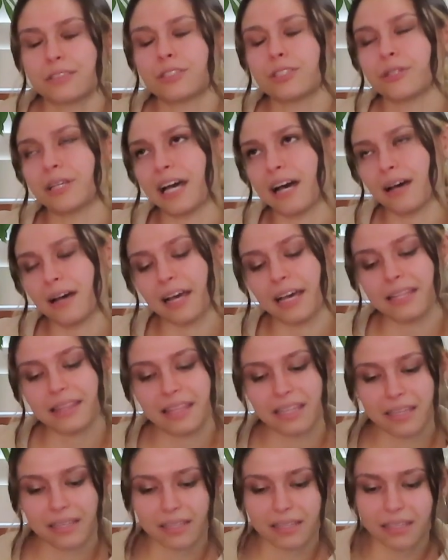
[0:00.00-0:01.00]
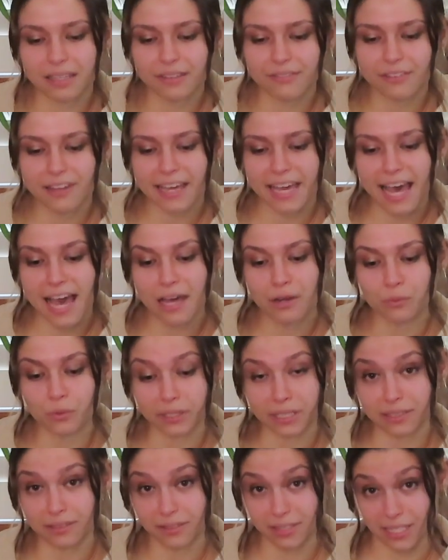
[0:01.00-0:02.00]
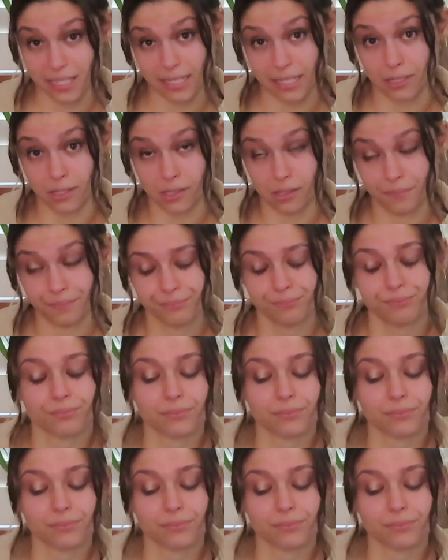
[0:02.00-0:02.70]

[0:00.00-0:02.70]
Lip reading: So yeah, I think if I had one still,